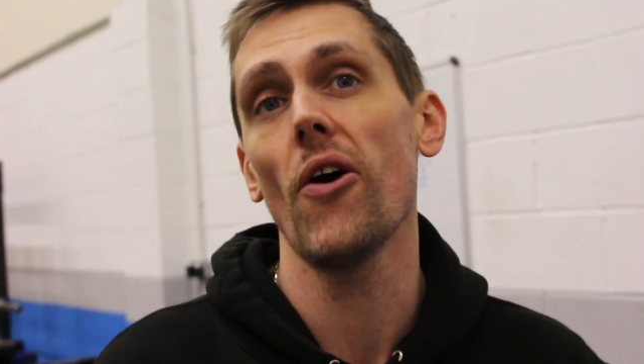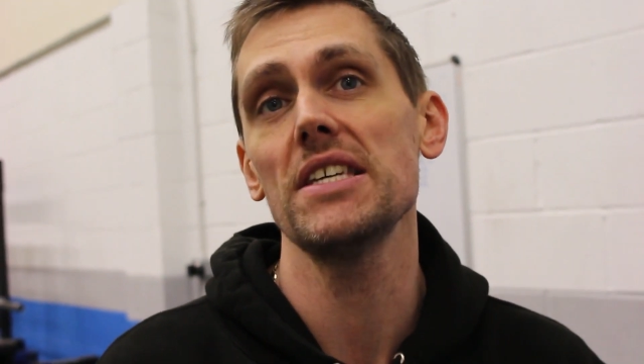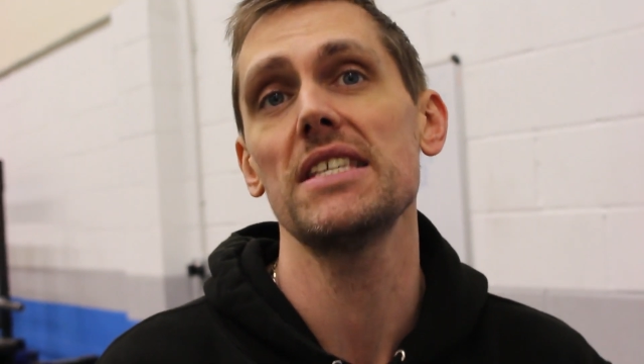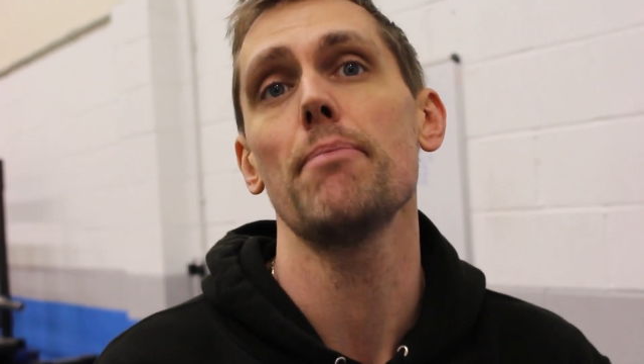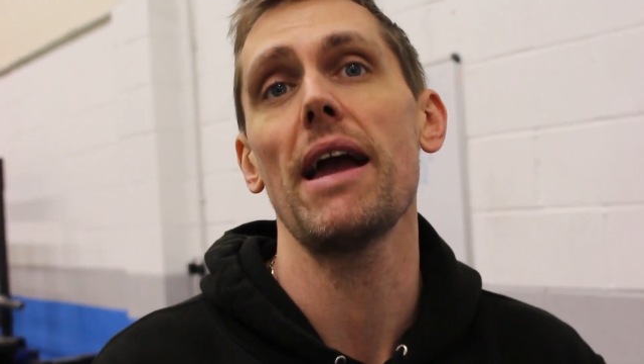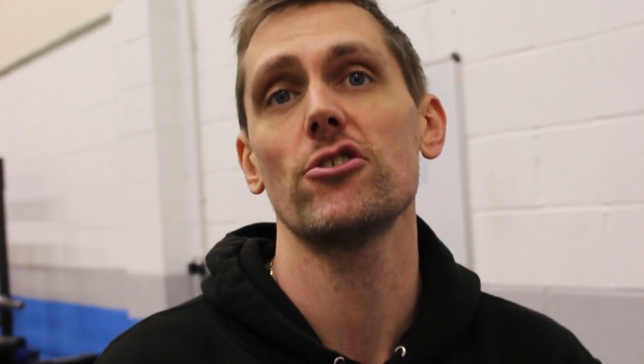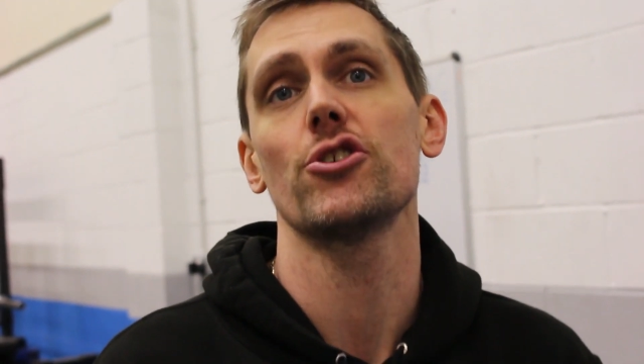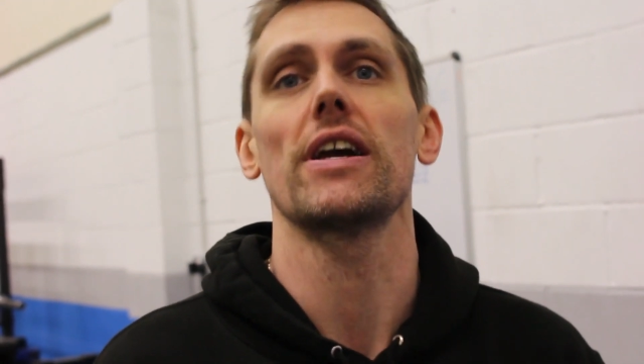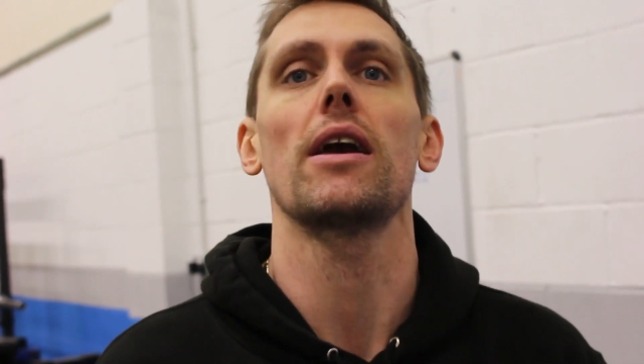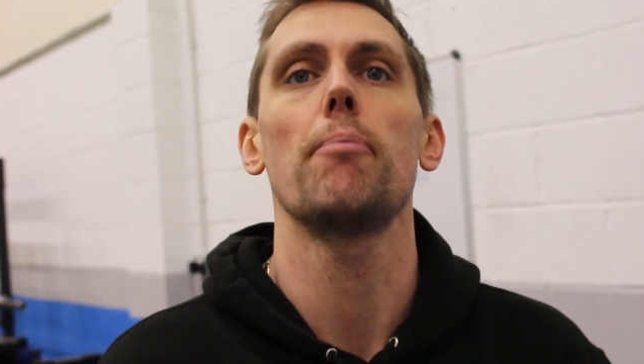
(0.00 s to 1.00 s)

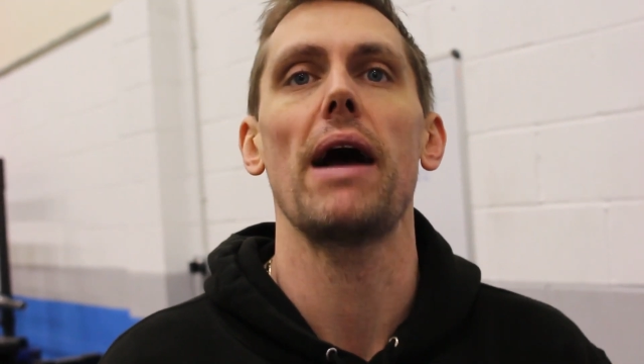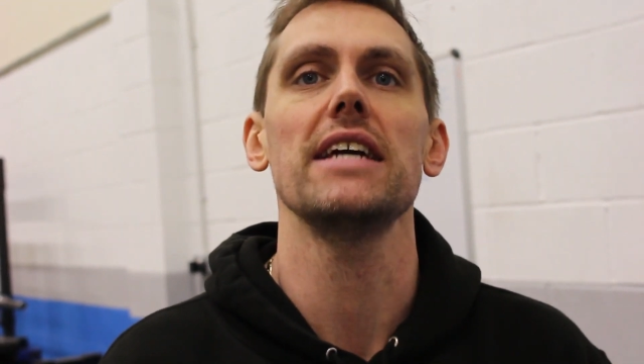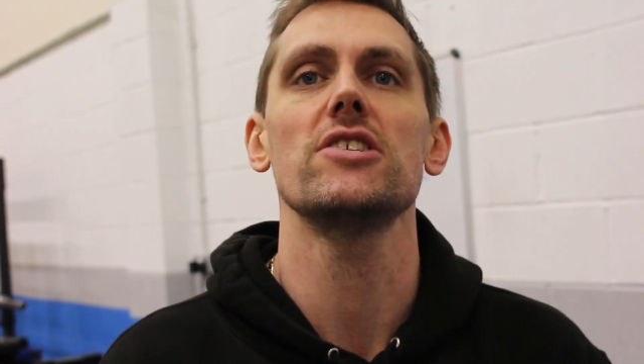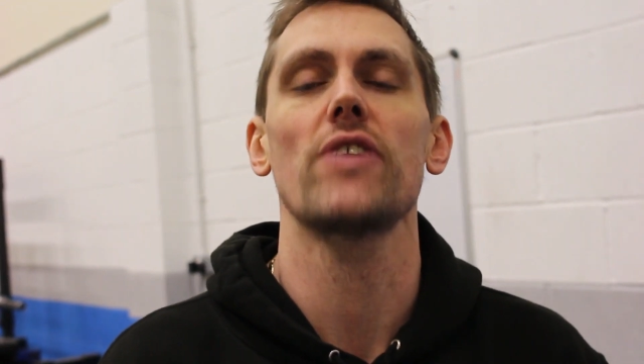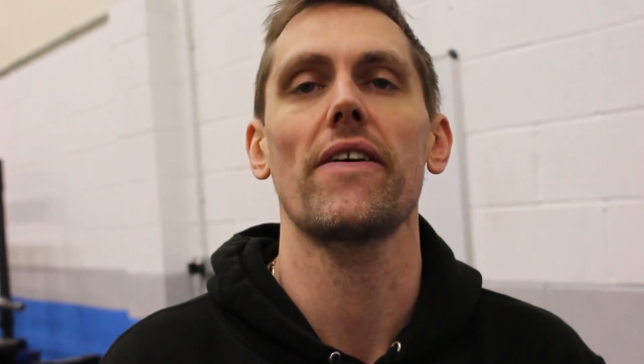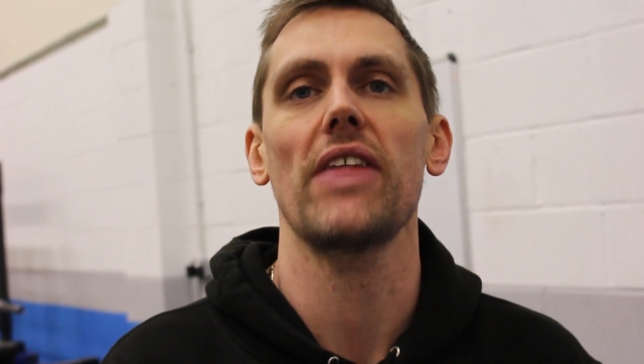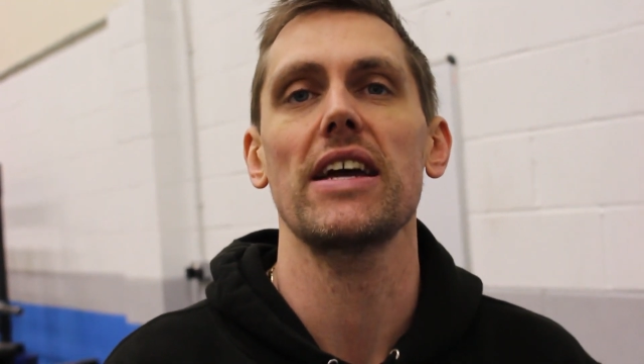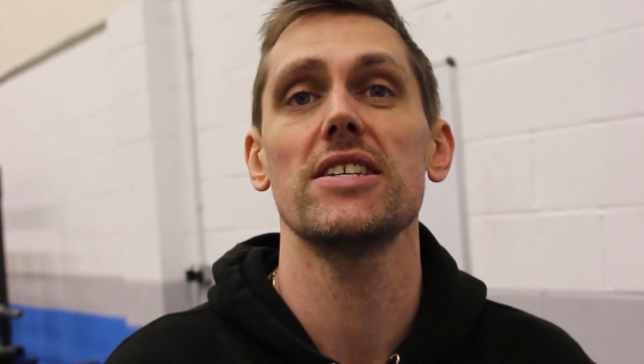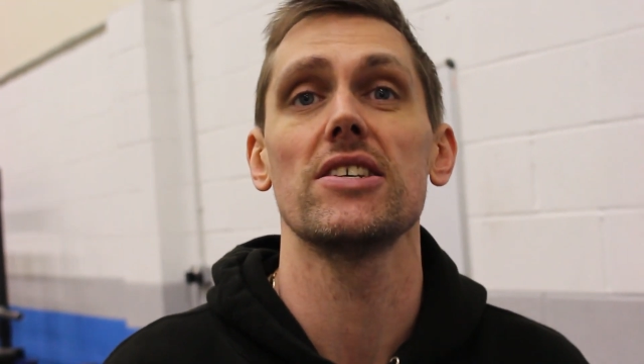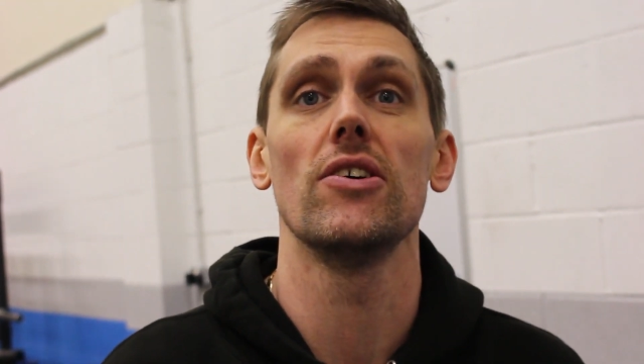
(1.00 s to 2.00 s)
isometric-based strength
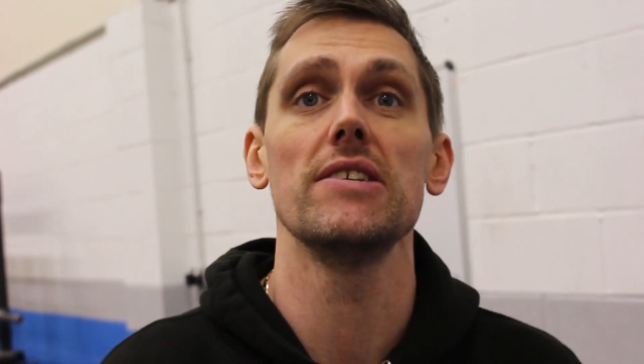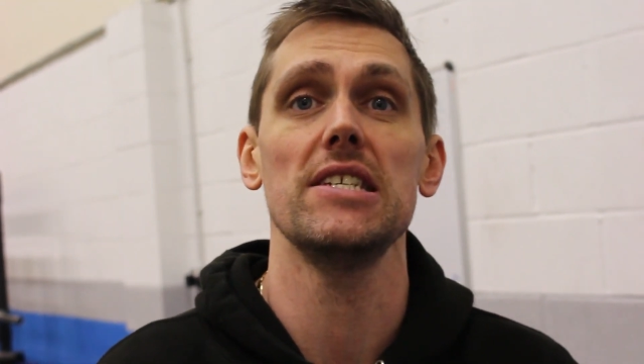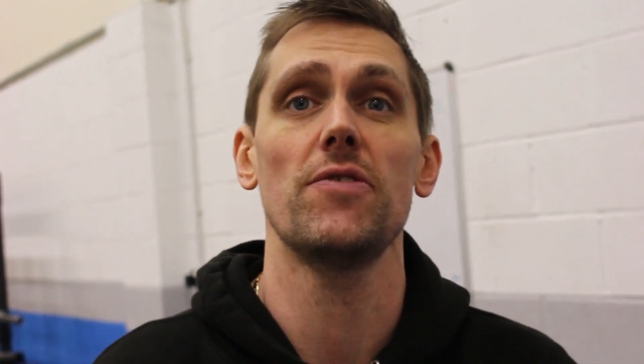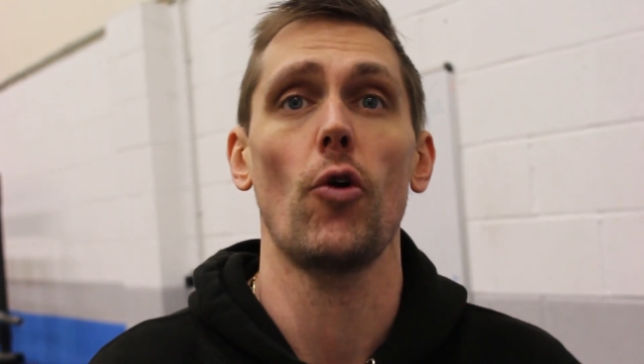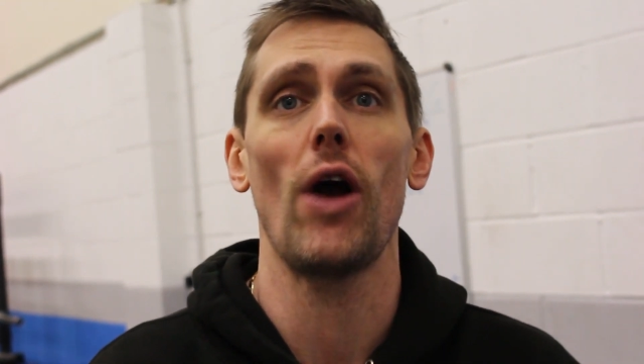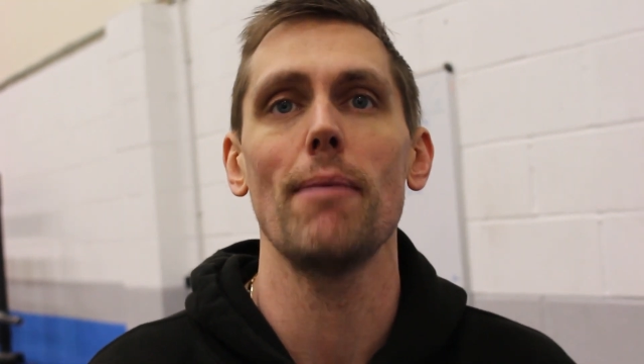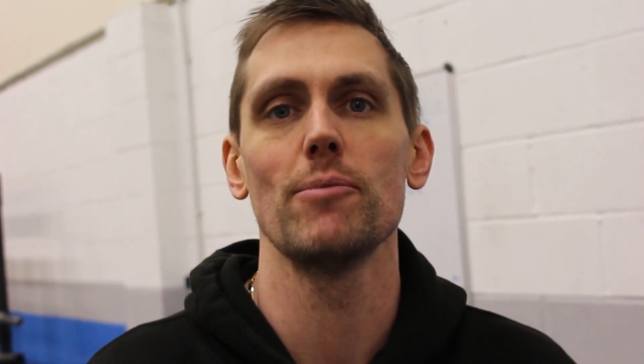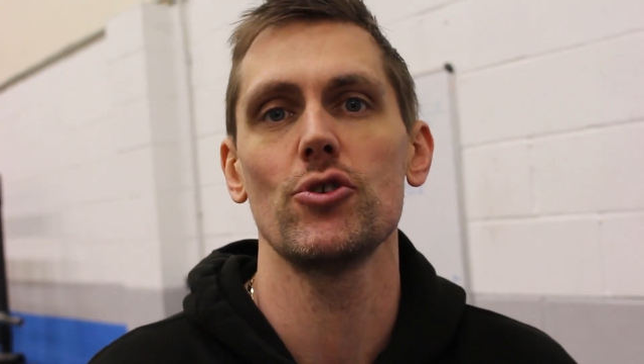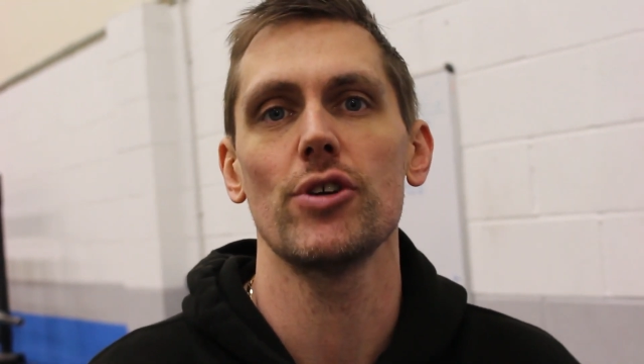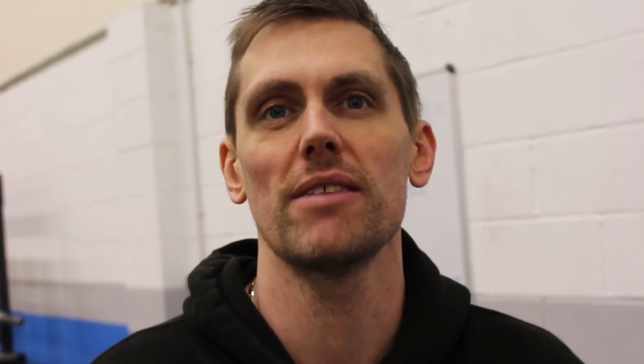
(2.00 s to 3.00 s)
exercises for your
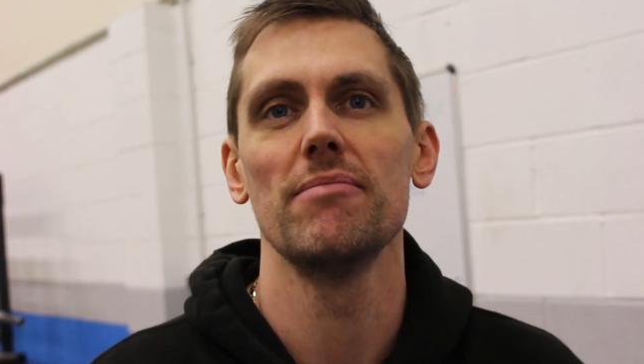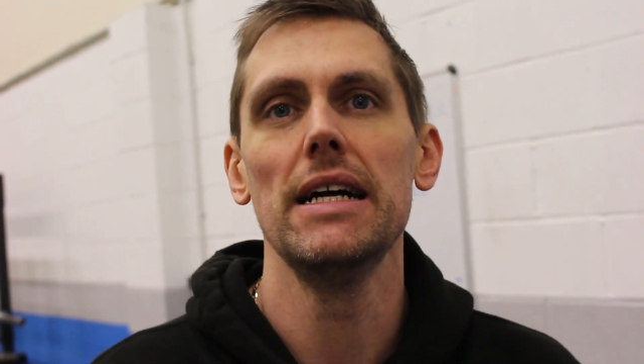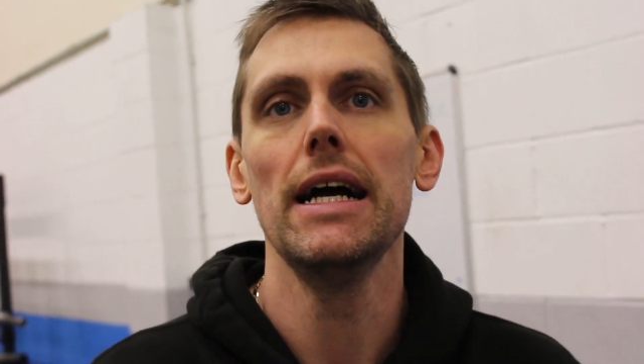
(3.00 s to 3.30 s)
hamstring.